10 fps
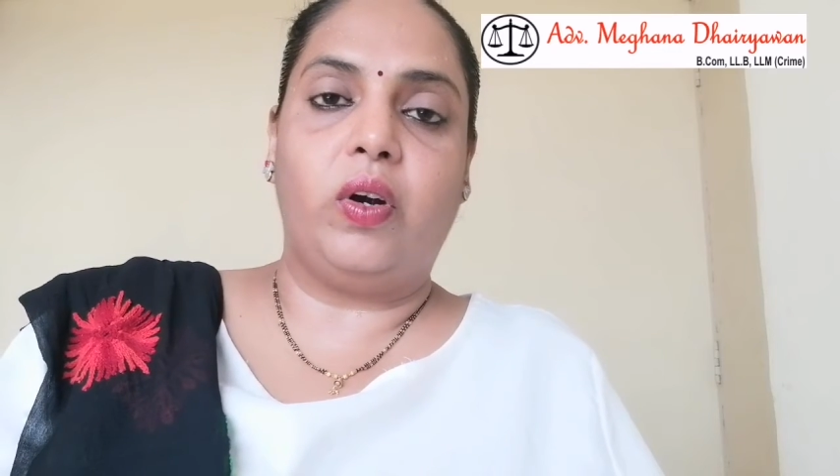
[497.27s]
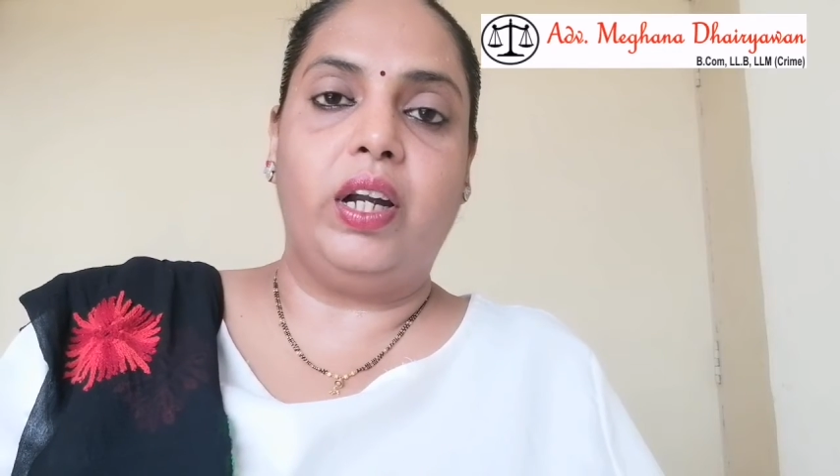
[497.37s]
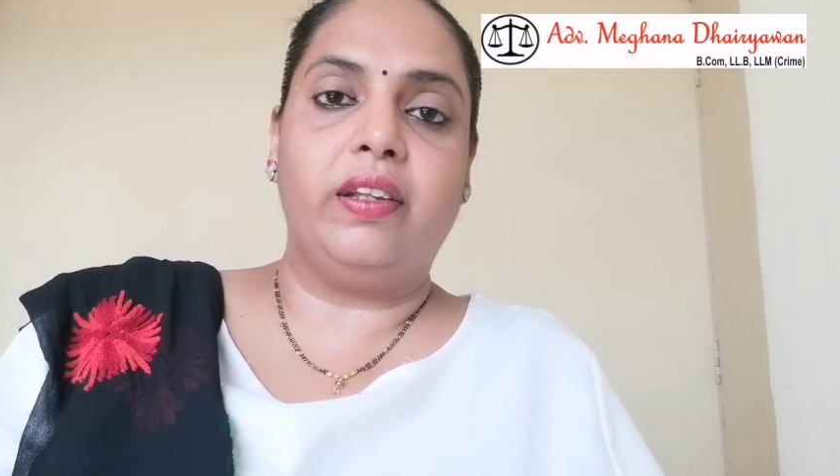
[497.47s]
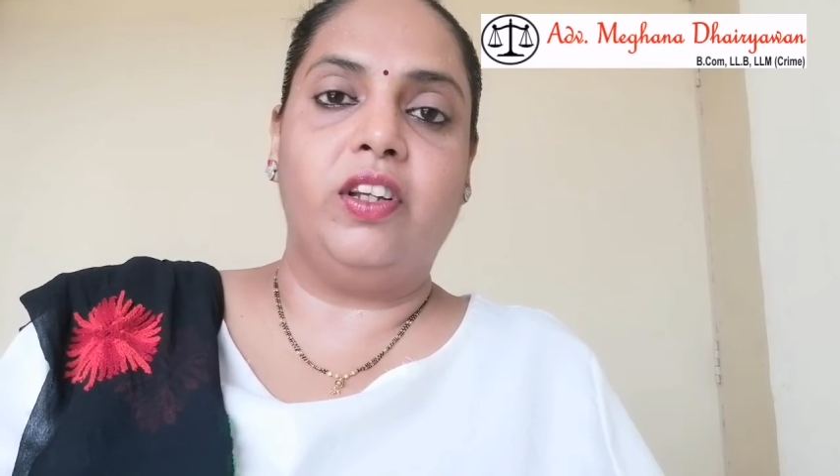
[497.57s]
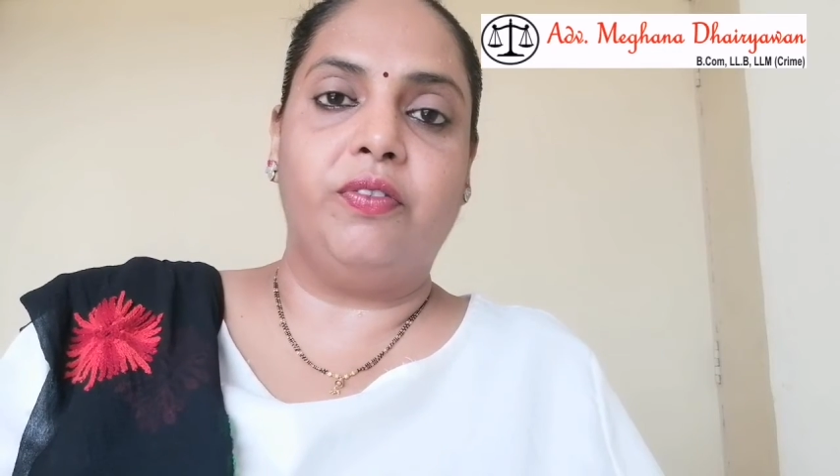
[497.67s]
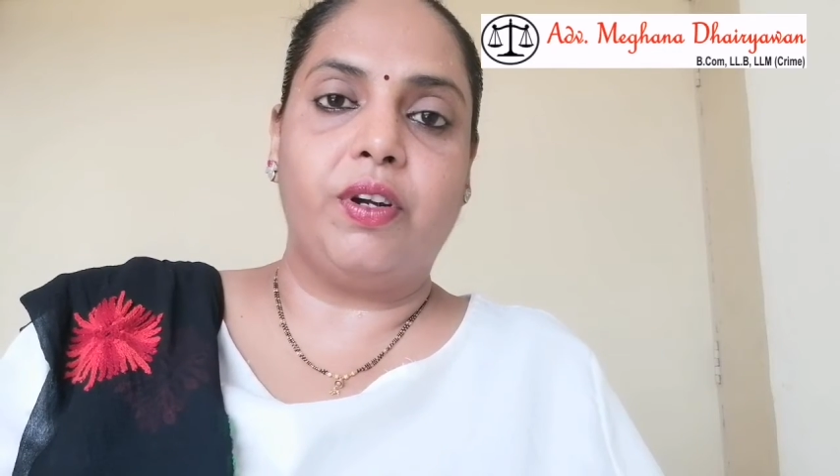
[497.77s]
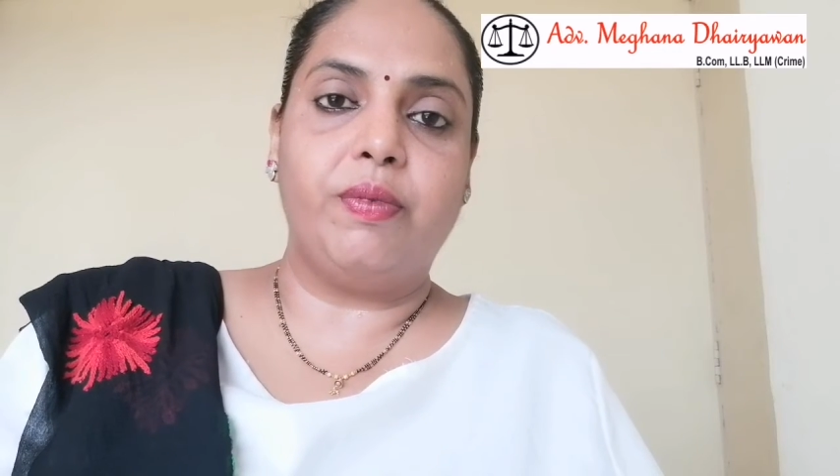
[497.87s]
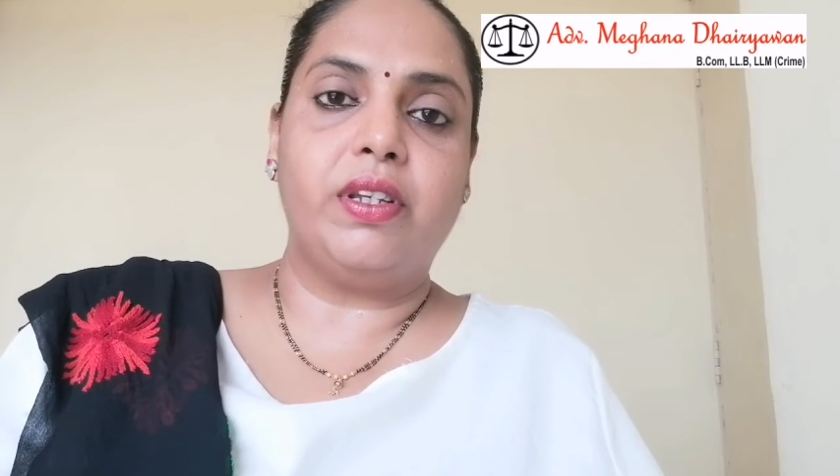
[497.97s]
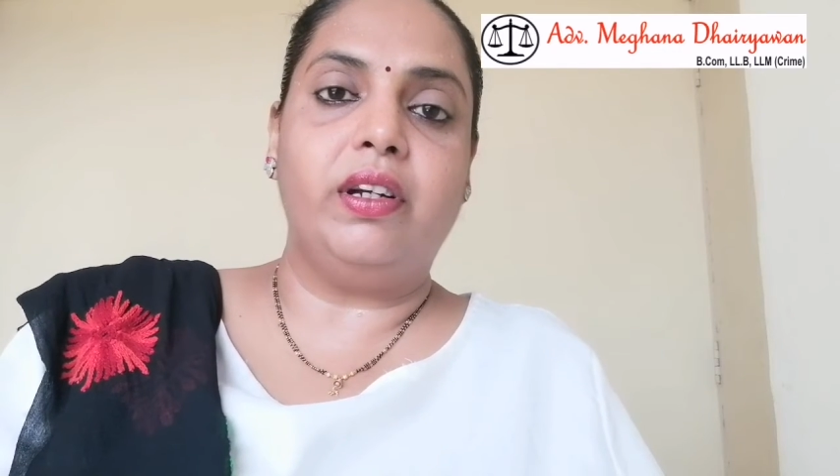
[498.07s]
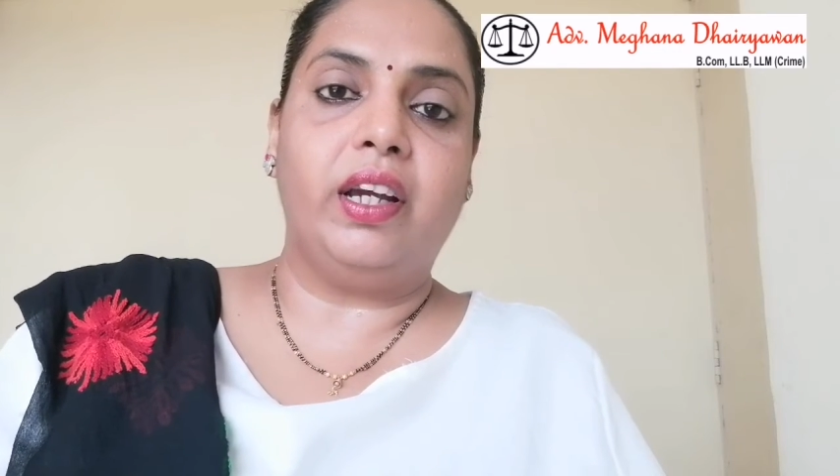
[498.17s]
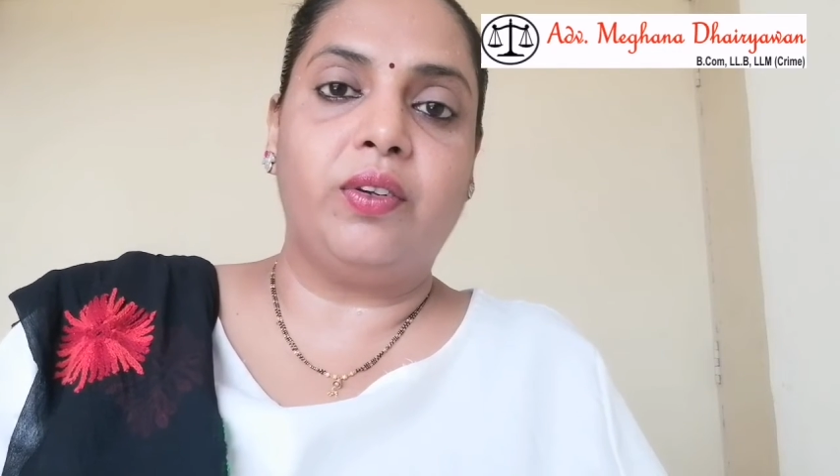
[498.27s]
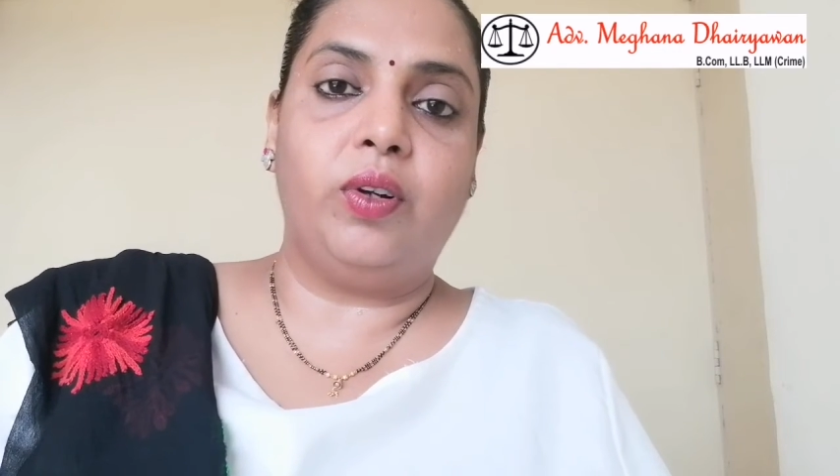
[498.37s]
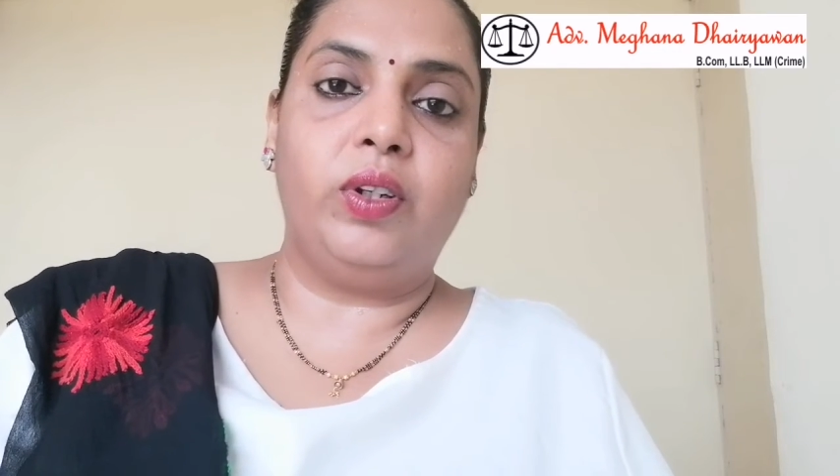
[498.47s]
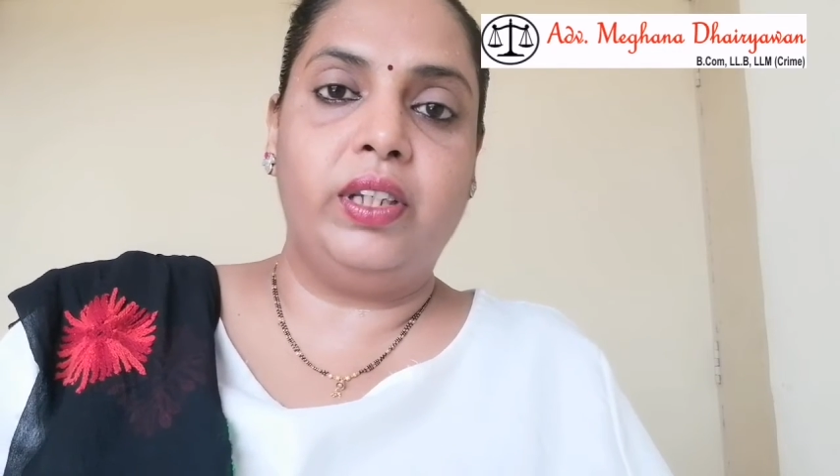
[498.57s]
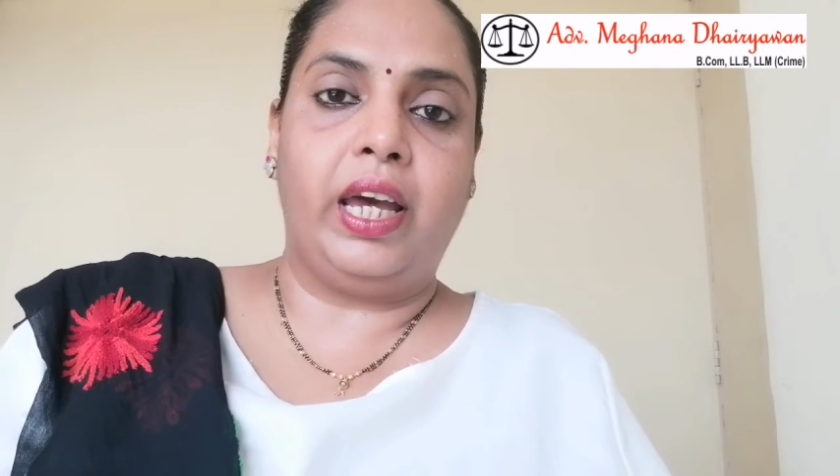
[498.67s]
called as Information
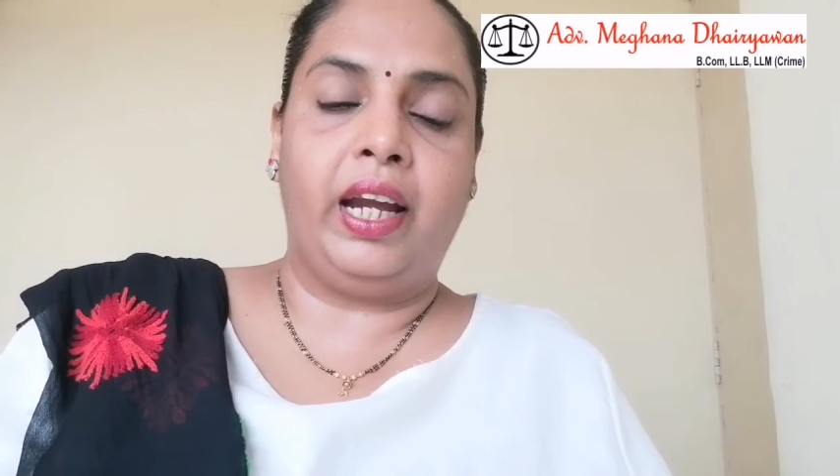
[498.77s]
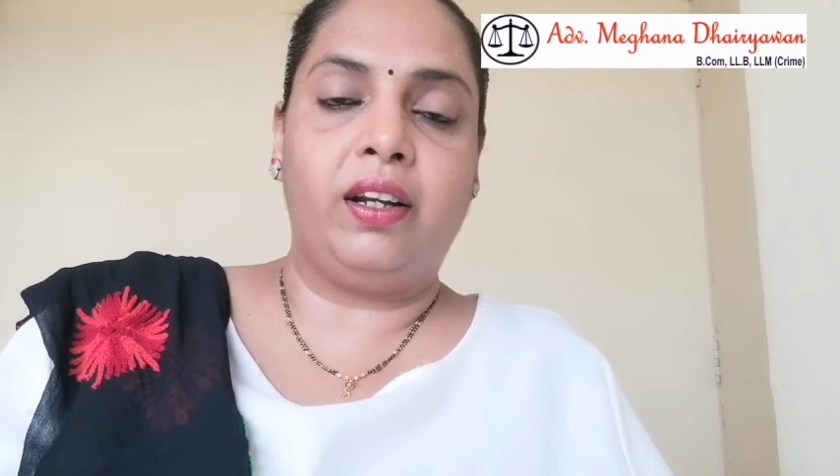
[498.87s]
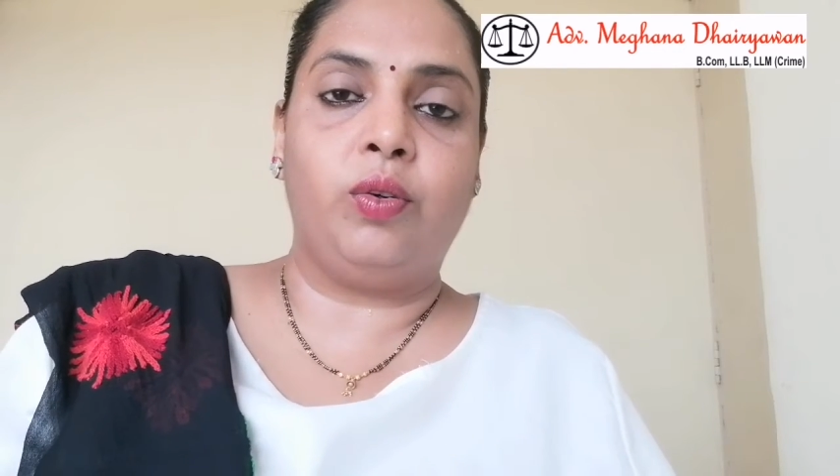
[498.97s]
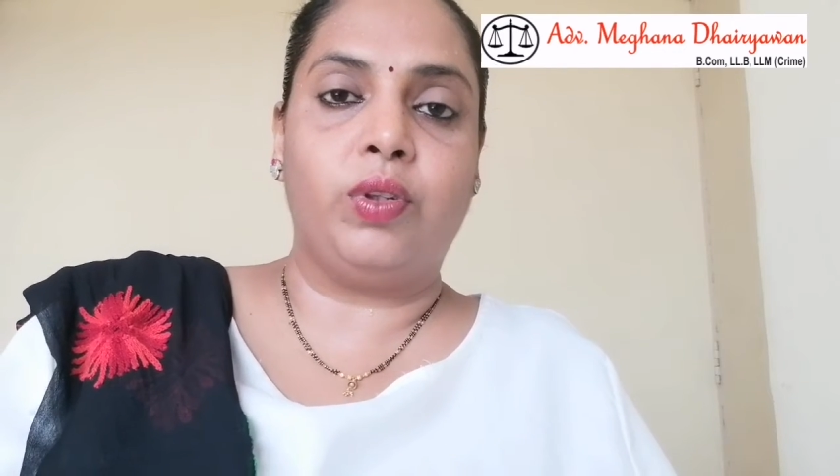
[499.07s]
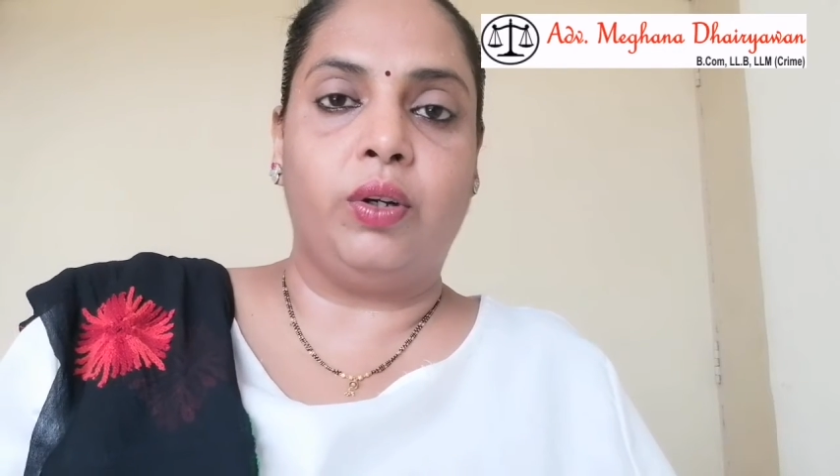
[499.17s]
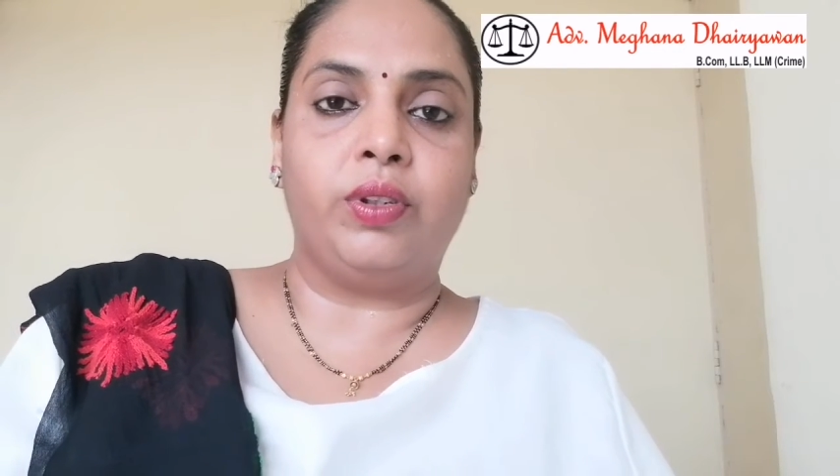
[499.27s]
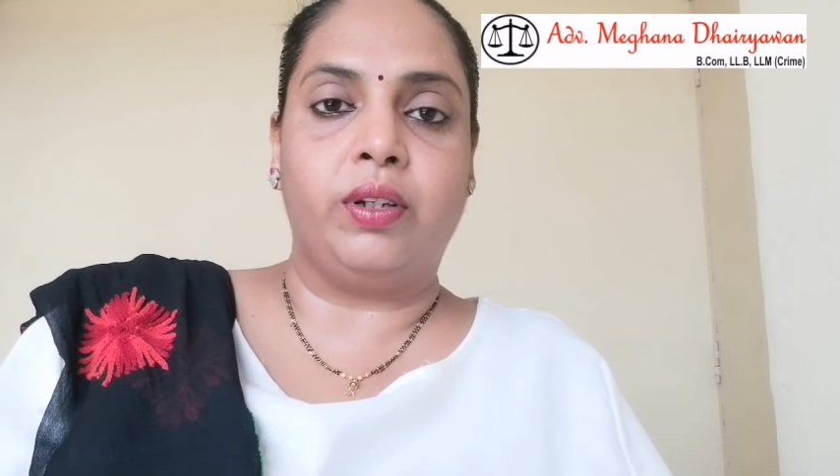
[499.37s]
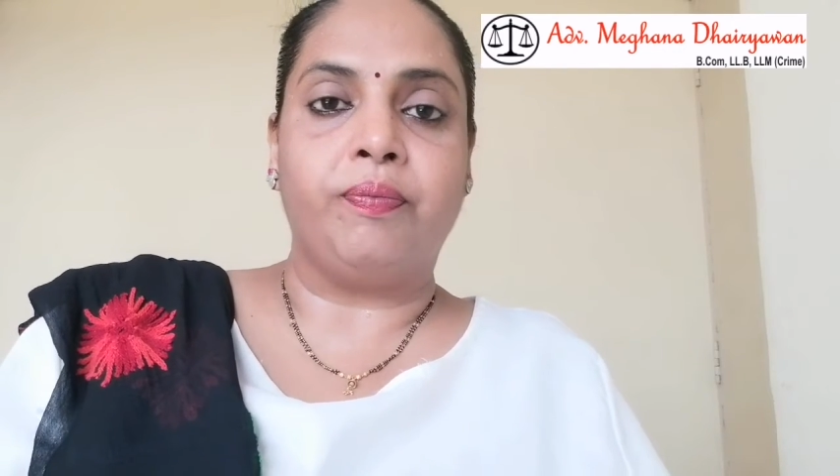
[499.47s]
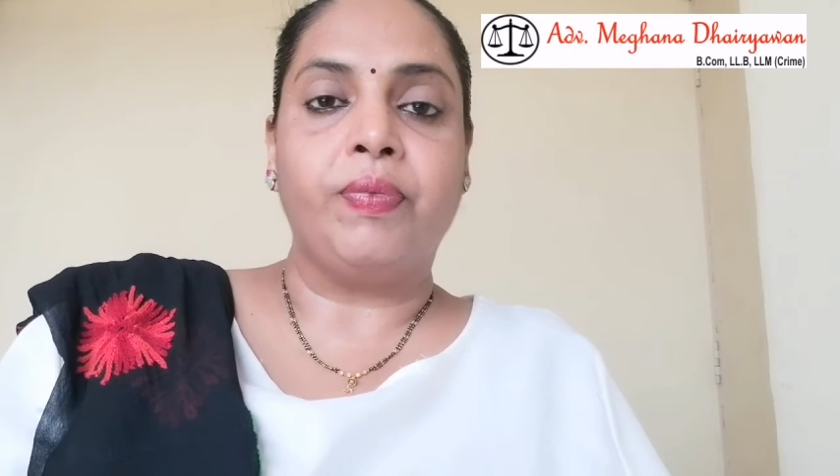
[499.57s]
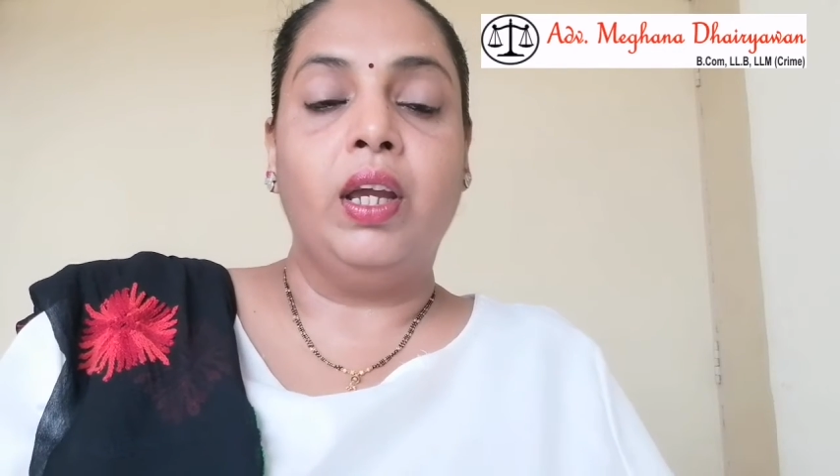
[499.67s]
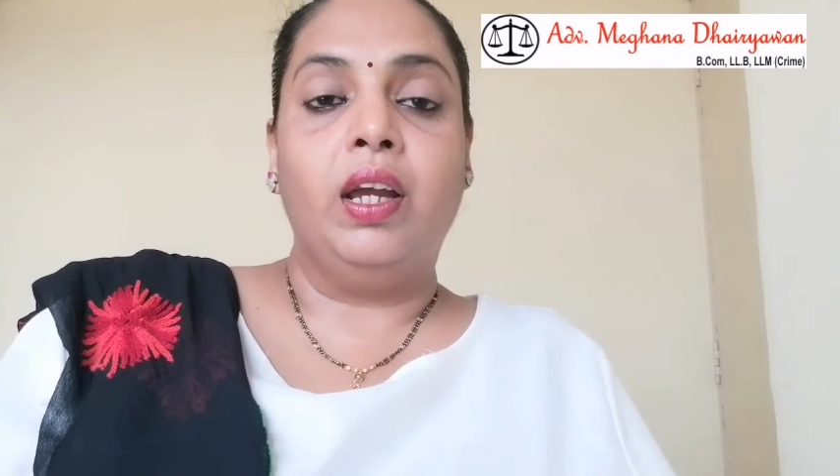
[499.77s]
Technology Act 2000,